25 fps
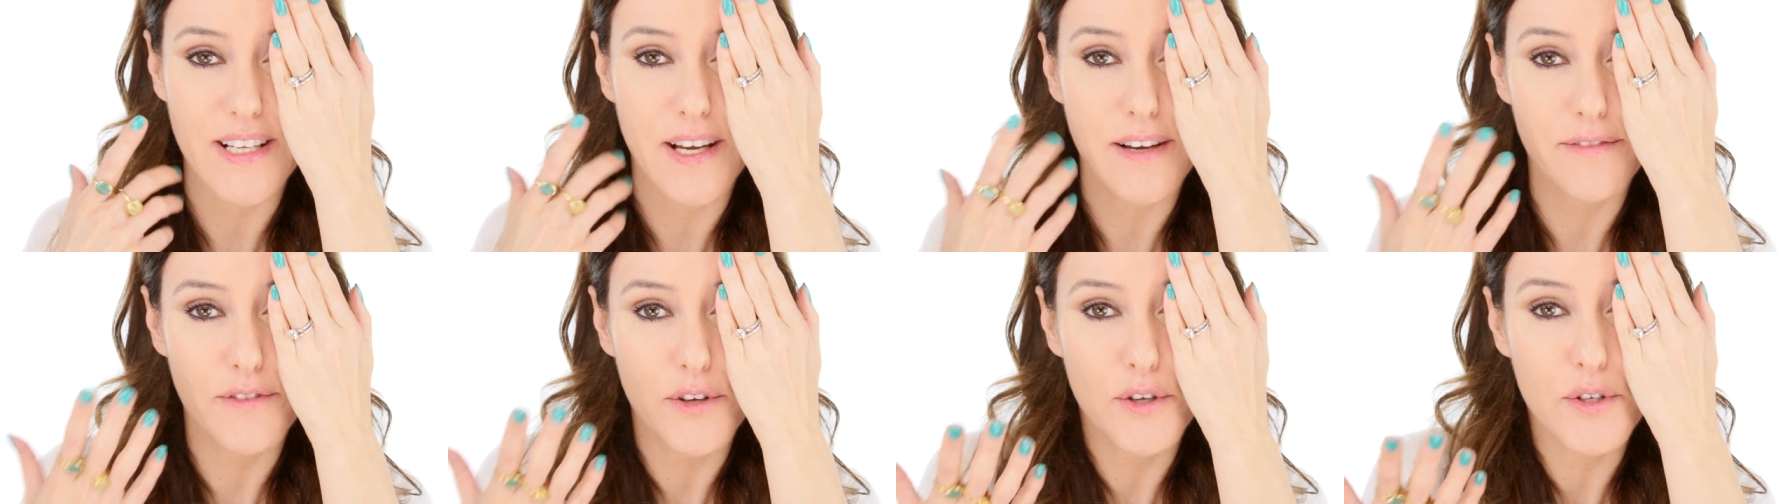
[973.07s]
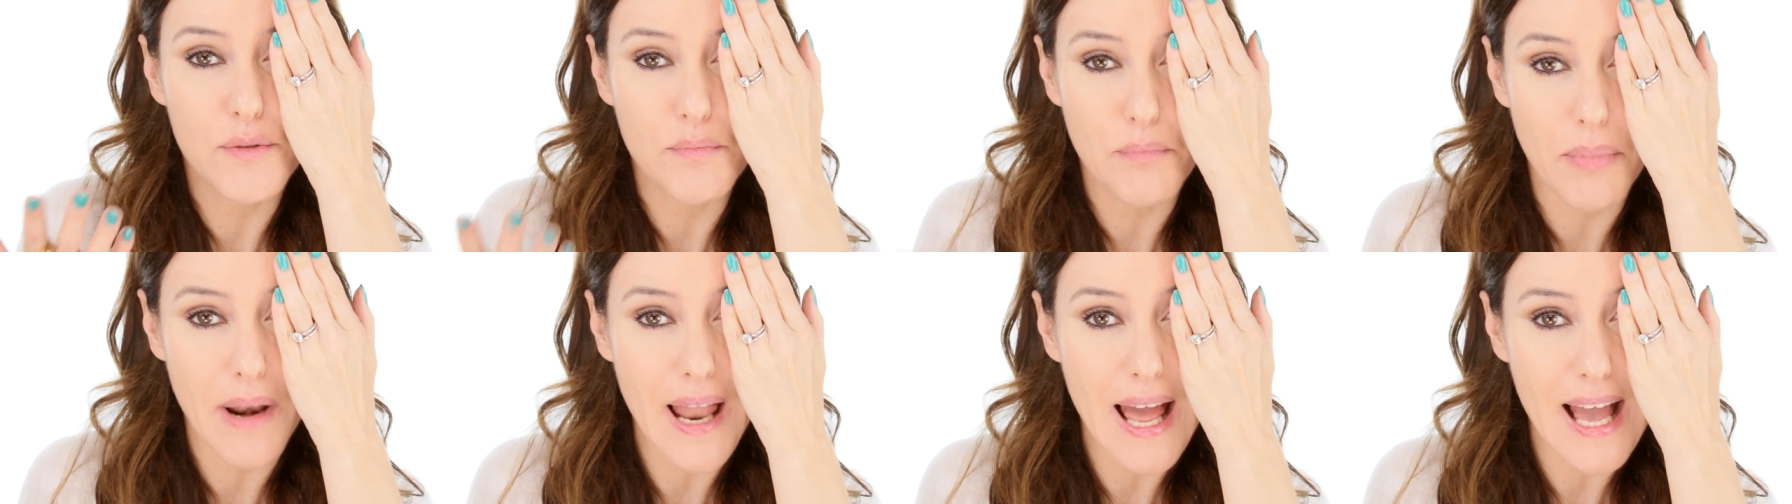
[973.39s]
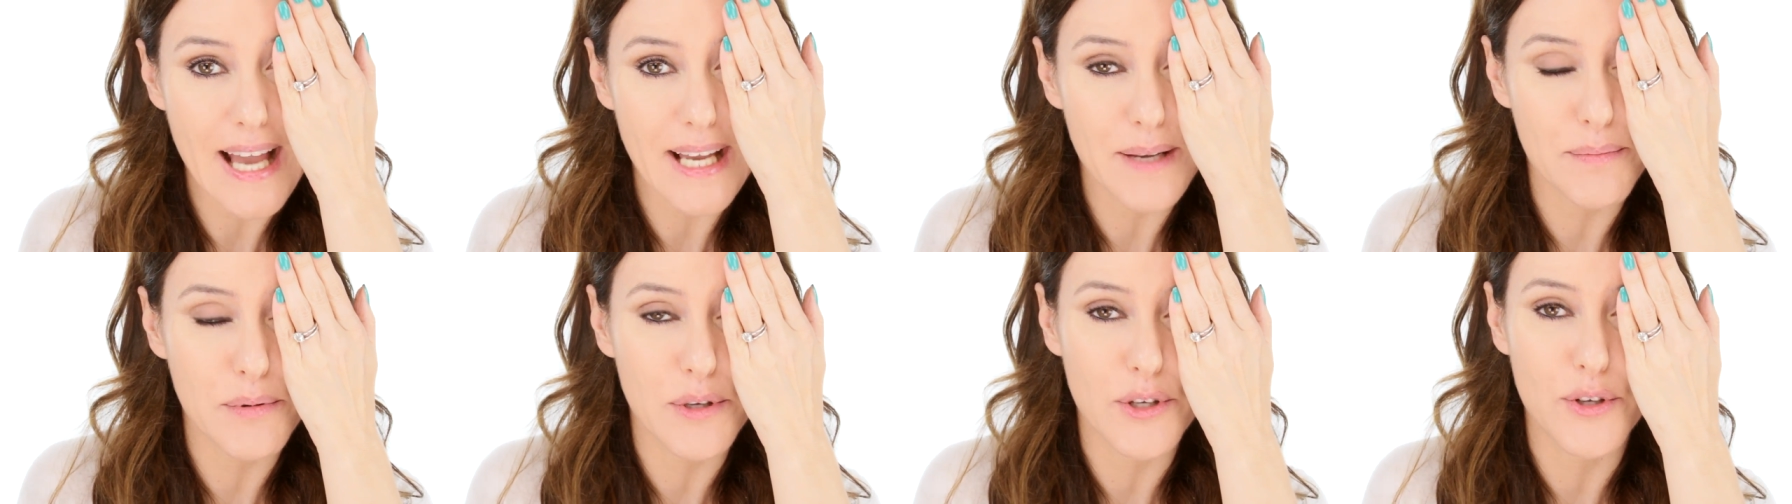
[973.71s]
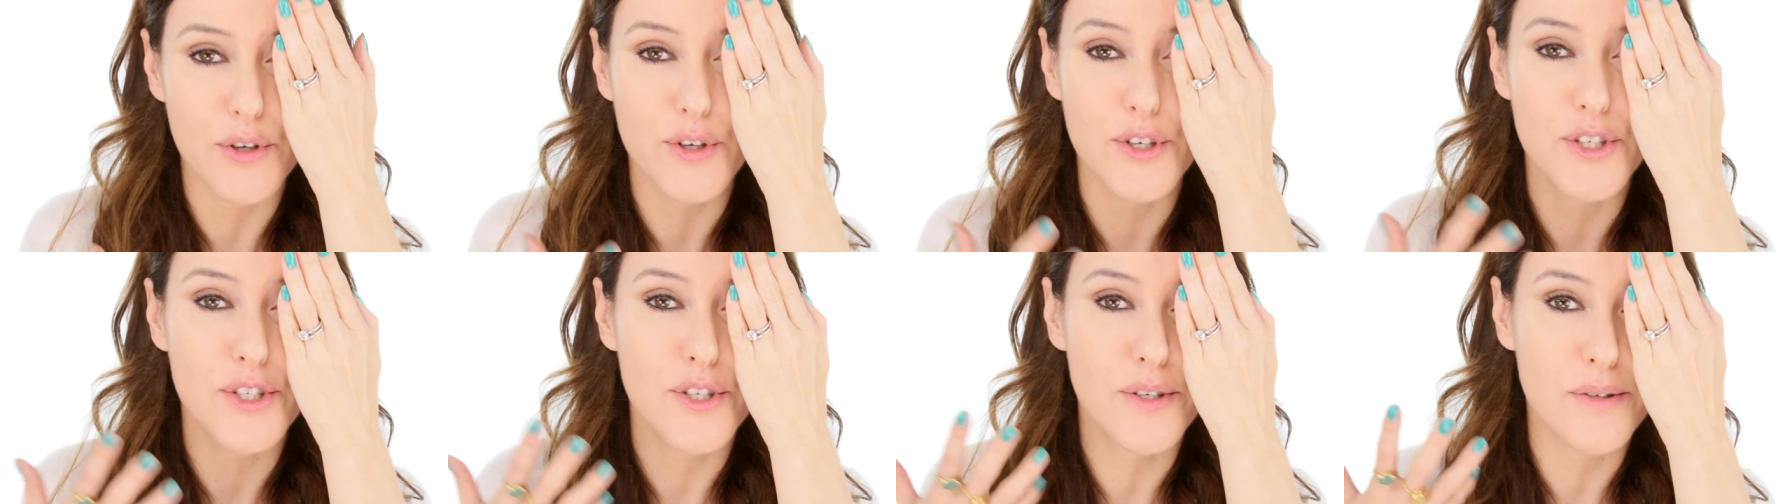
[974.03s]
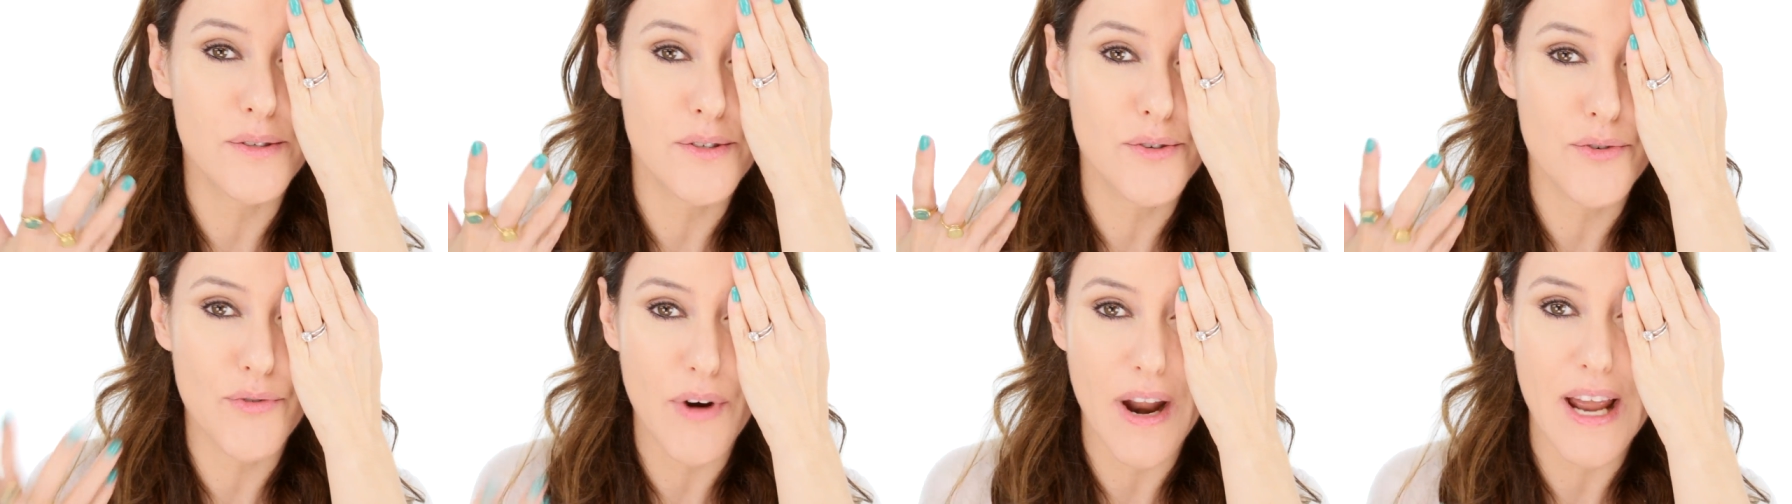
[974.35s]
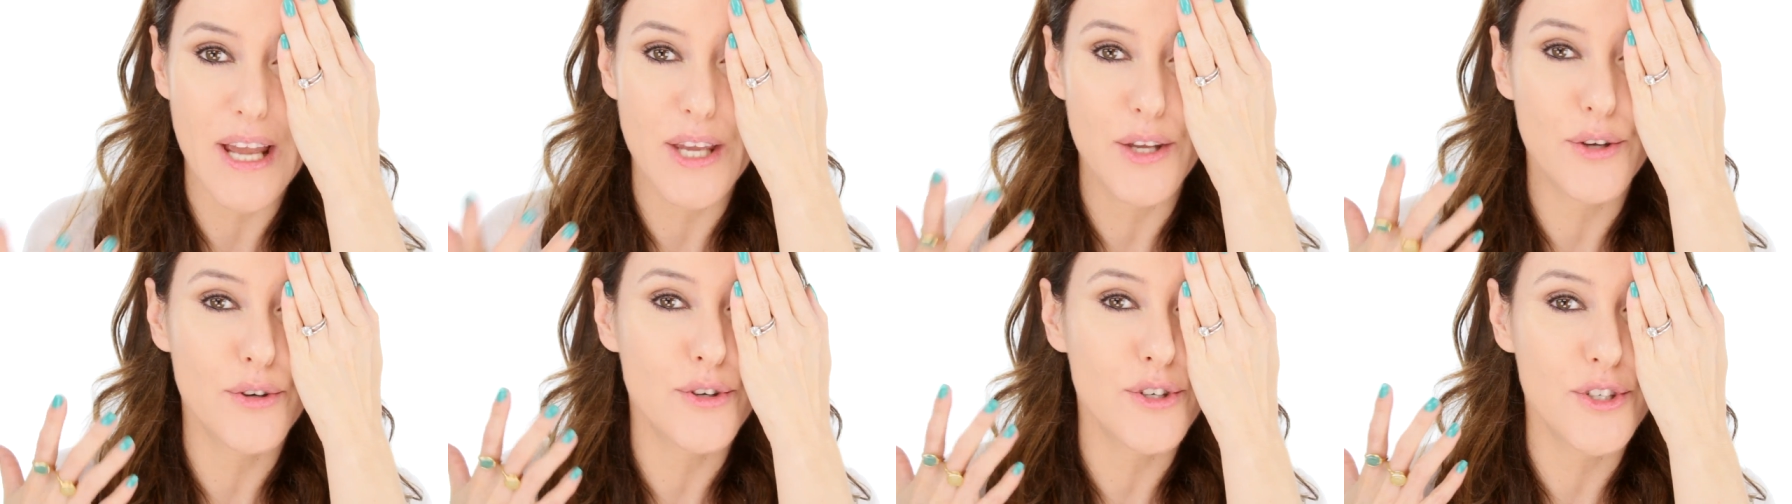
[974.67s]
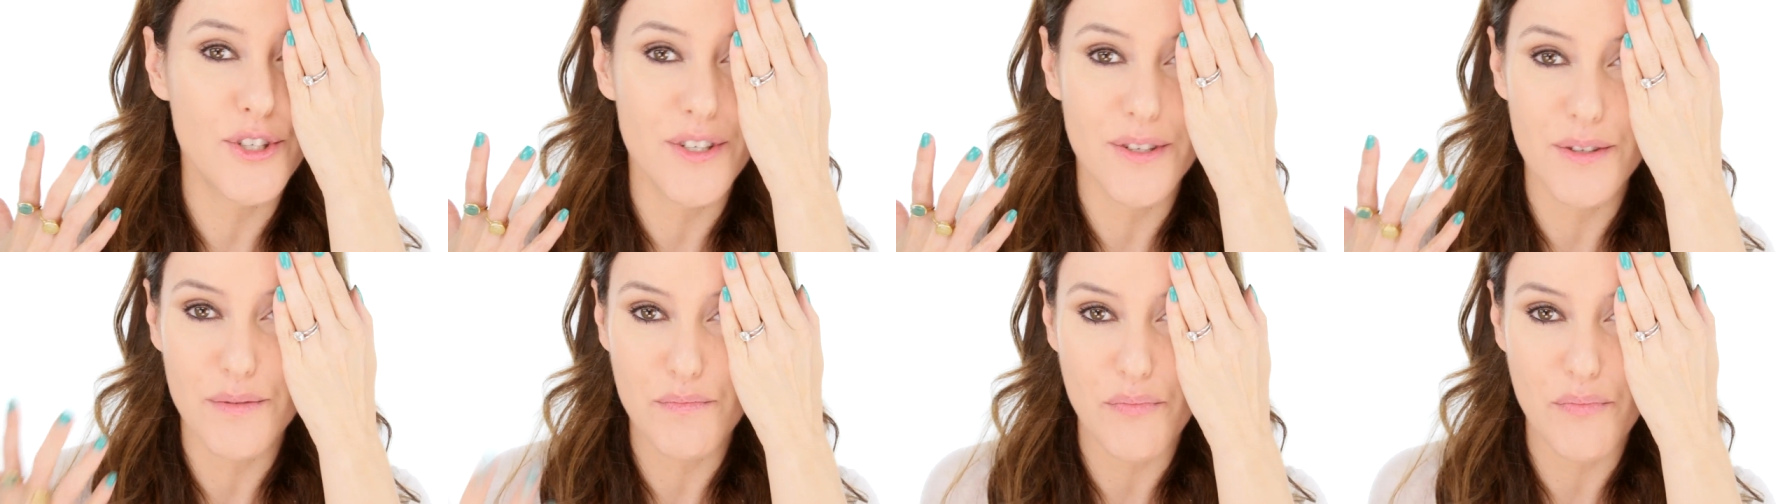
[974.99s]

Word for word: I've used black, but you could use grey, you could use